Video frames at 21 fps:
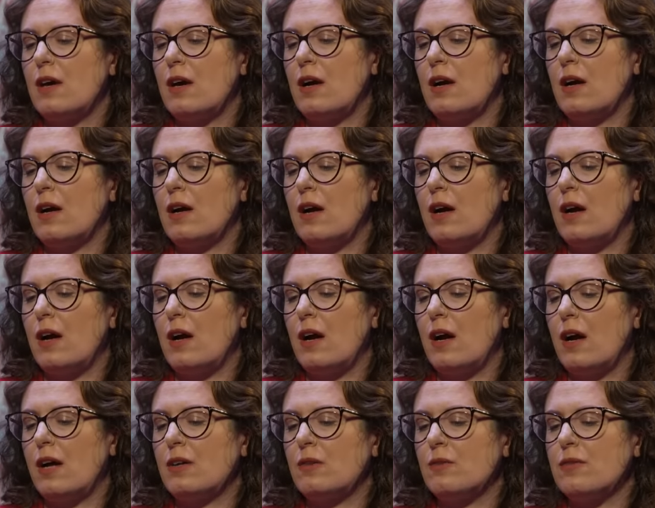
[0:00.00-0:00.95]
Uh,
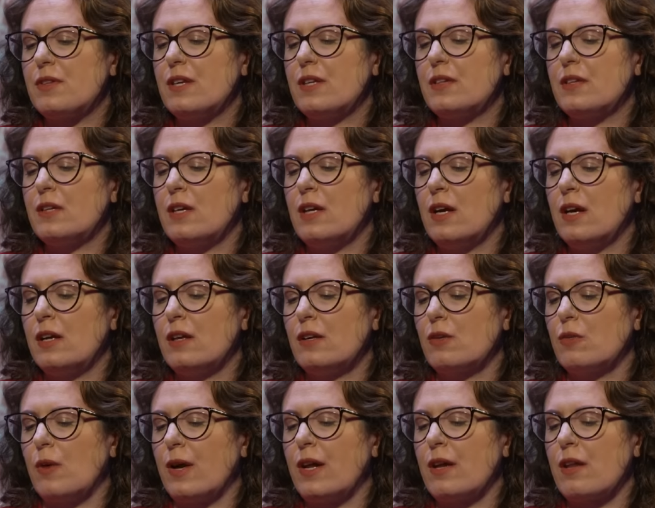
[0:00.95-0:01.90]
I don't think that he had a
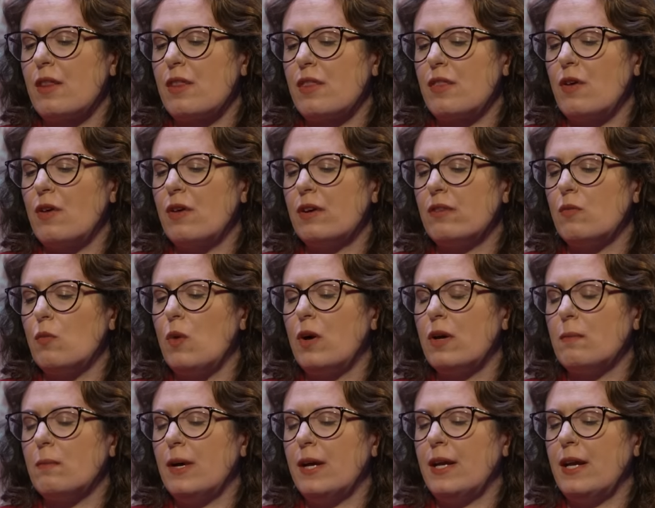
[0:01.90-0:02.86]
grand thought of
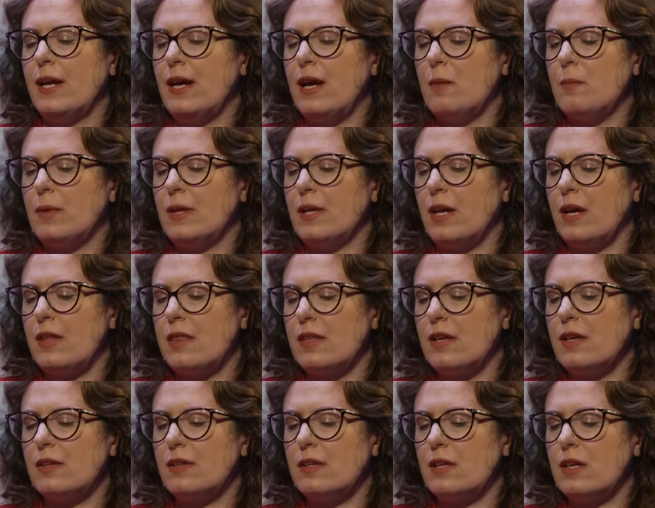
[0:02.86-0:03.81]
what might happen. I
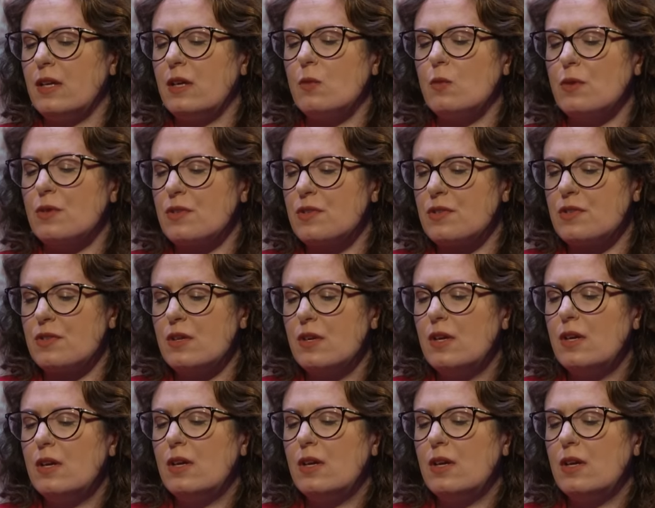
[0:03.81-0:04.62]
think that he was